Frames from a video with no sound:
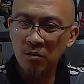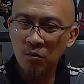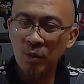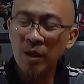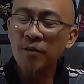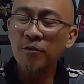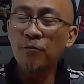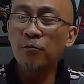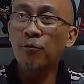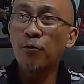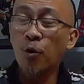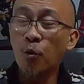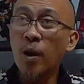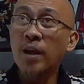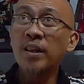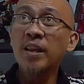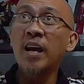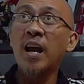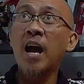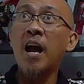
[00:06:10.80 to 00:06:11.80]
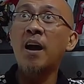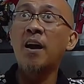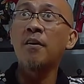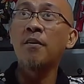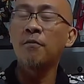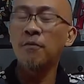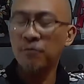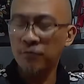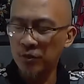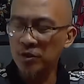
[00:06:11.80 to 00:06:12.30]
Well, for one thing,
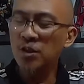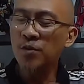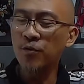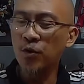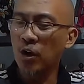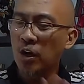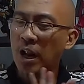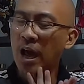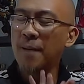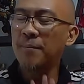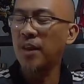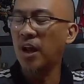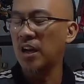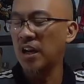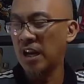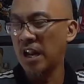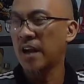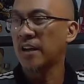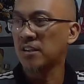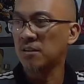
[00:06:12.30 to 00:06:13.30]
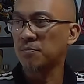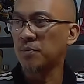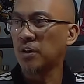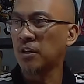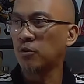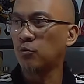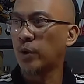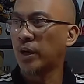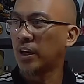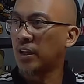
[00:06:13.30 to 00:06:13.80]
first of all, I'm not an
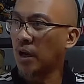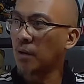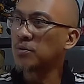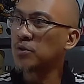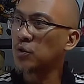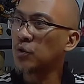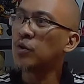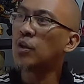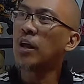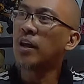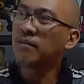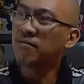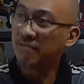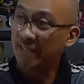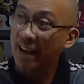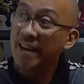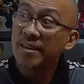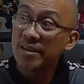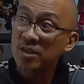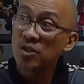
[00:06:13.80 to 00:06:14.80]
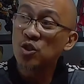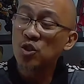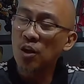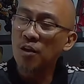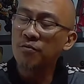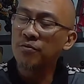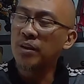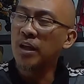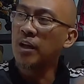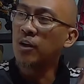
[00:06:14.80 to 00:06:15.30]
expert when it comes to the
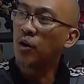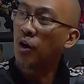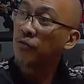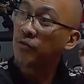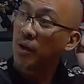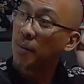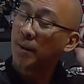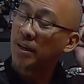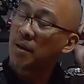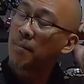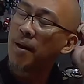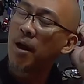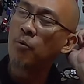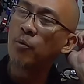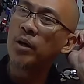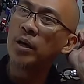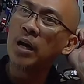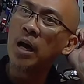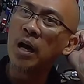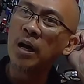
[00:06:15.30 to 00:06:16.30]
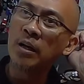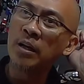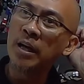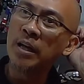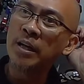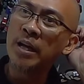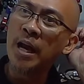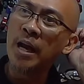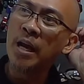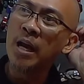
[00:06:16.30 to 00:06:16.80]
tastes of the, of the madibawer
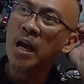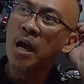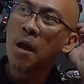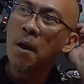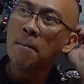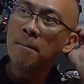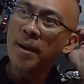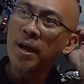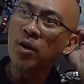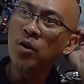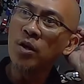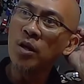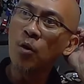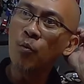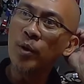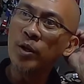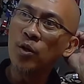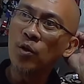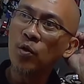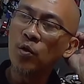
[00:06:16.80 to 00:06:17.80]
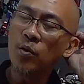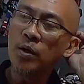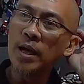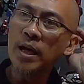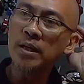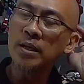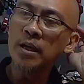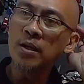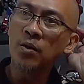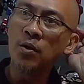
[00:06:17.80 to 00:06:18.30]
na ganyan. Pero, you know, when you
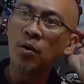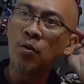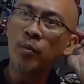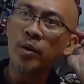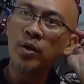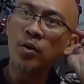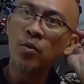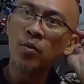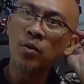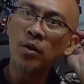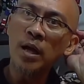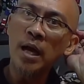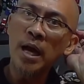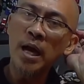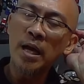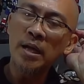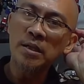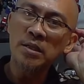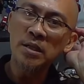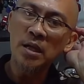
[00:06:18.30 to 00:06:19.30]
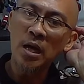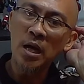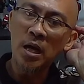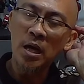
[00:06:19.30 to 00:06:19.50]
look at, ano, when you look at,